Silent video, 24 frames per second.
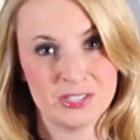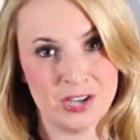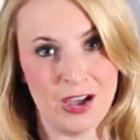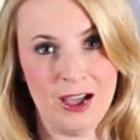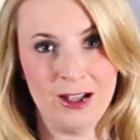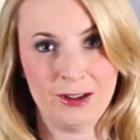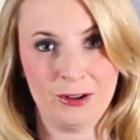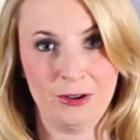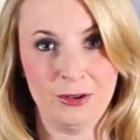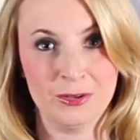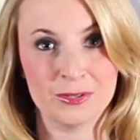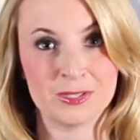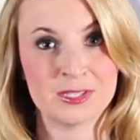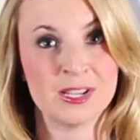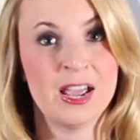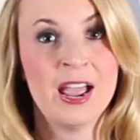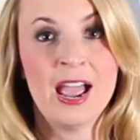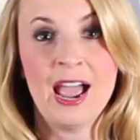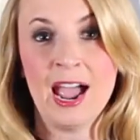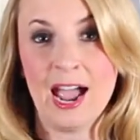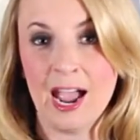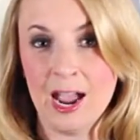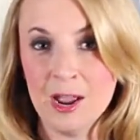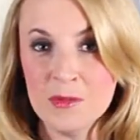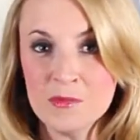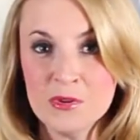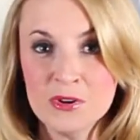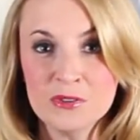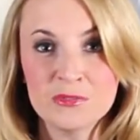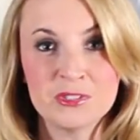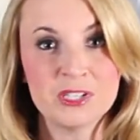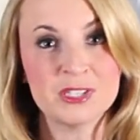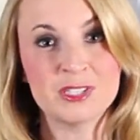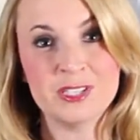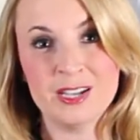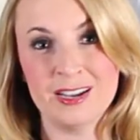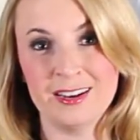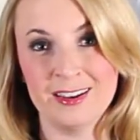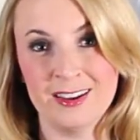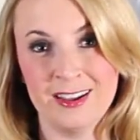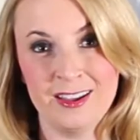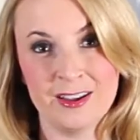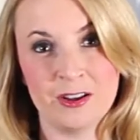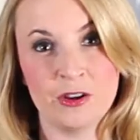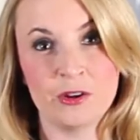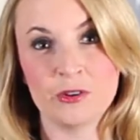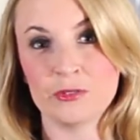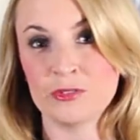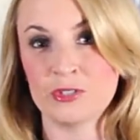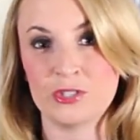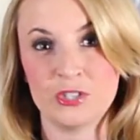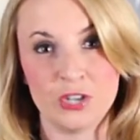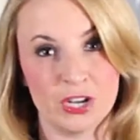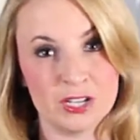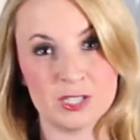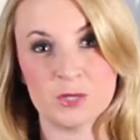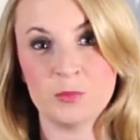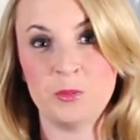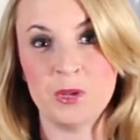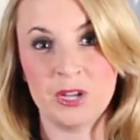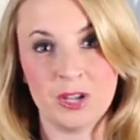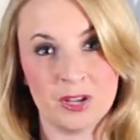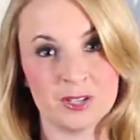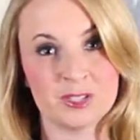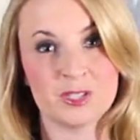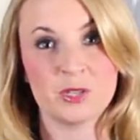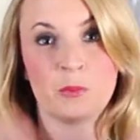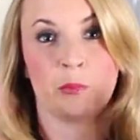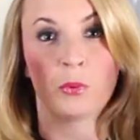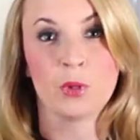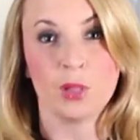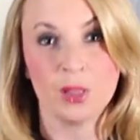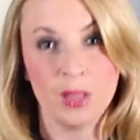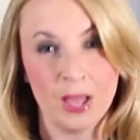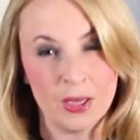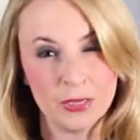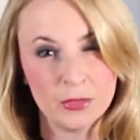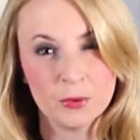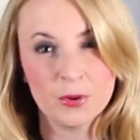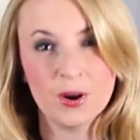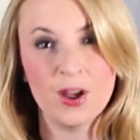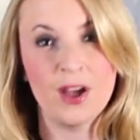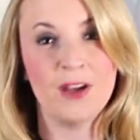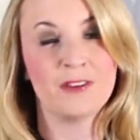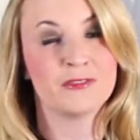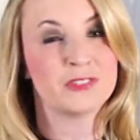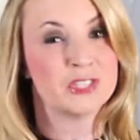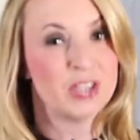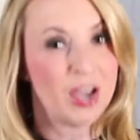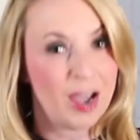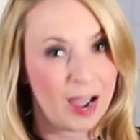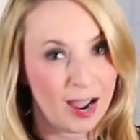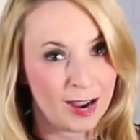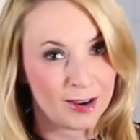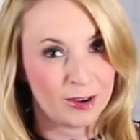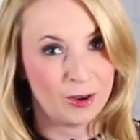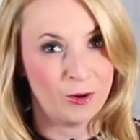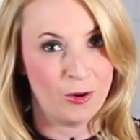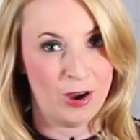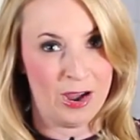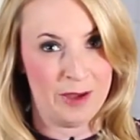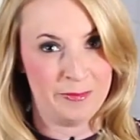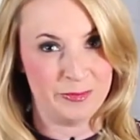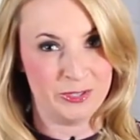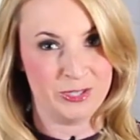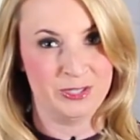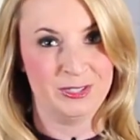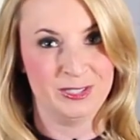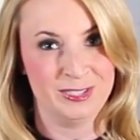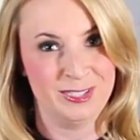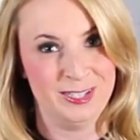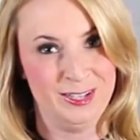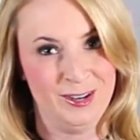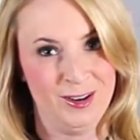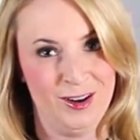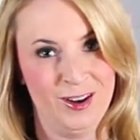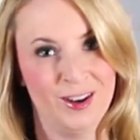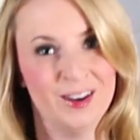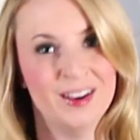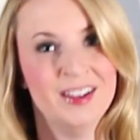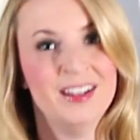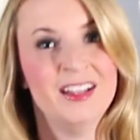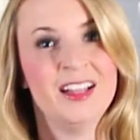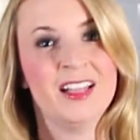tacos. I moved to San Diego just because the plethora of taco options here.